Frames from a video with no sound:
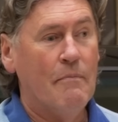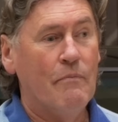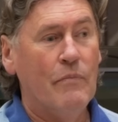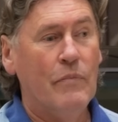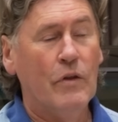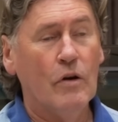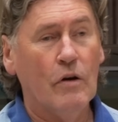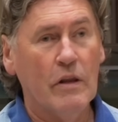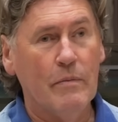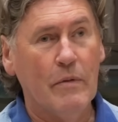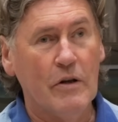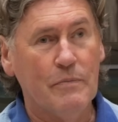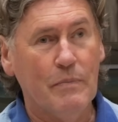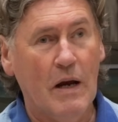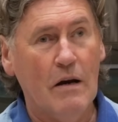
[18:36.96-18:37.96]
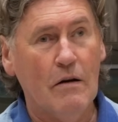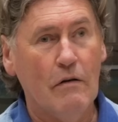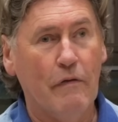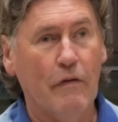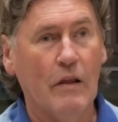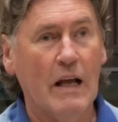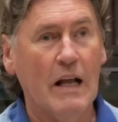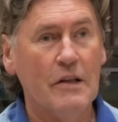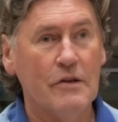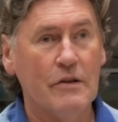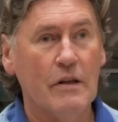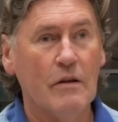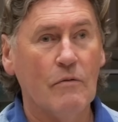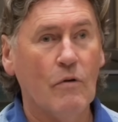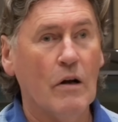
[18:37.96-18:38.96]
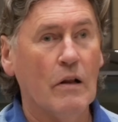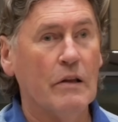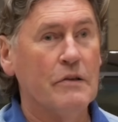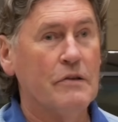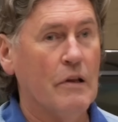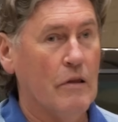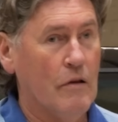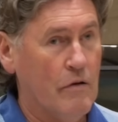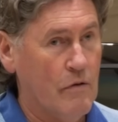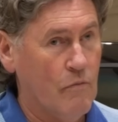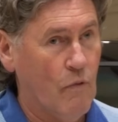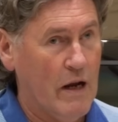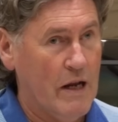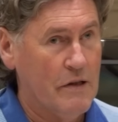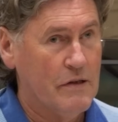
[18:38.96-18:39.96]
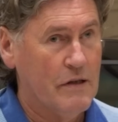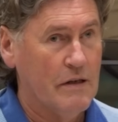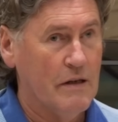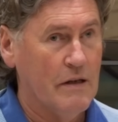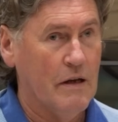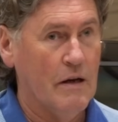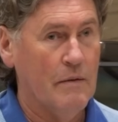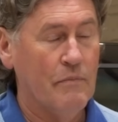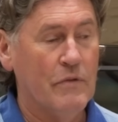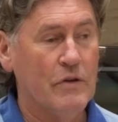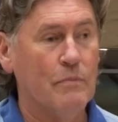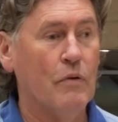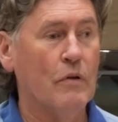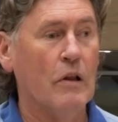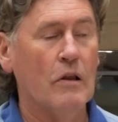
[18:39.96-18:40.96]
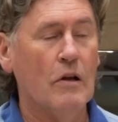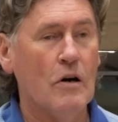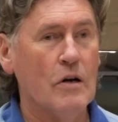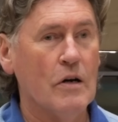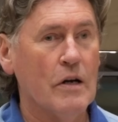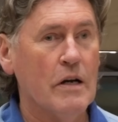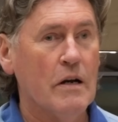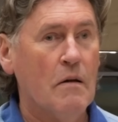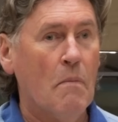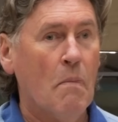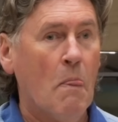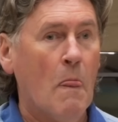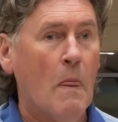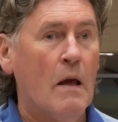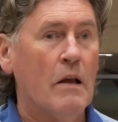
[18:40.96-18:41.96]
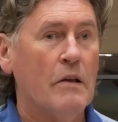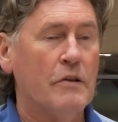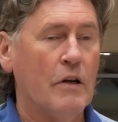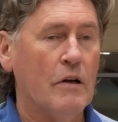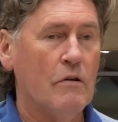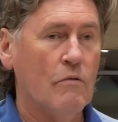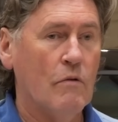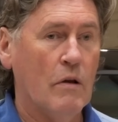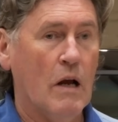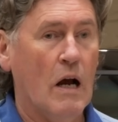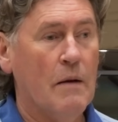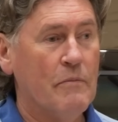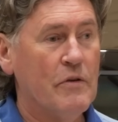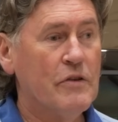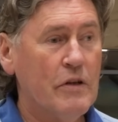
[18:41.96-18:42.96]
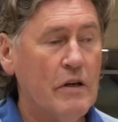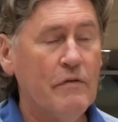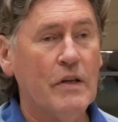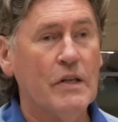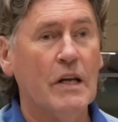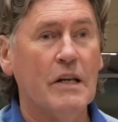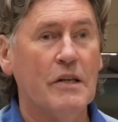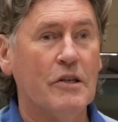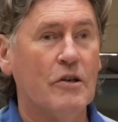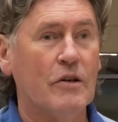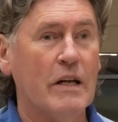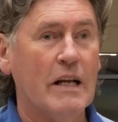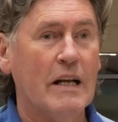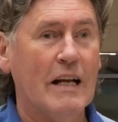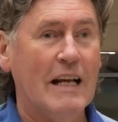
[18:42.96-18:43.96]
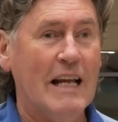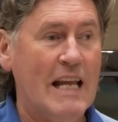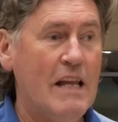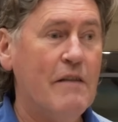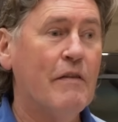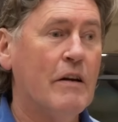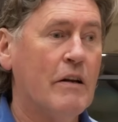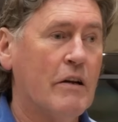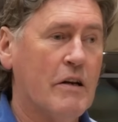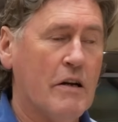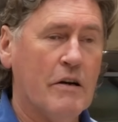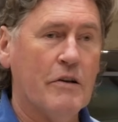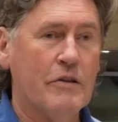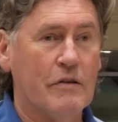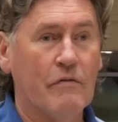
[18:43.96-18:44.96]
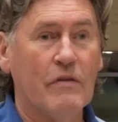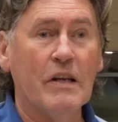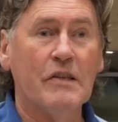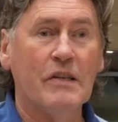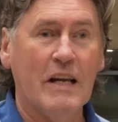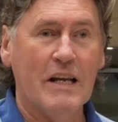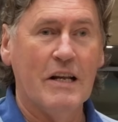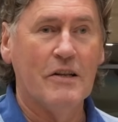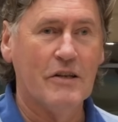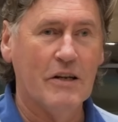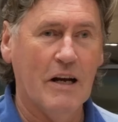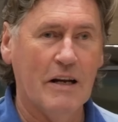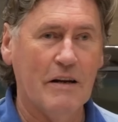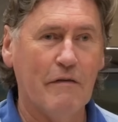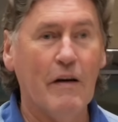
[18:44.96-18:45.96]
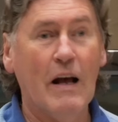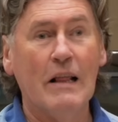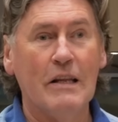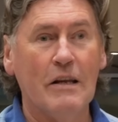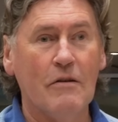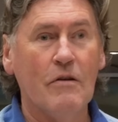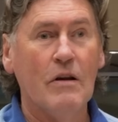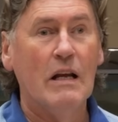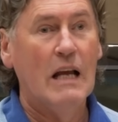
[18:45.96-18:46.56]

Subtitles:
not the most powerful engine in the world. It's a lot of weight to pull along. So service history, even at cars of this age and value,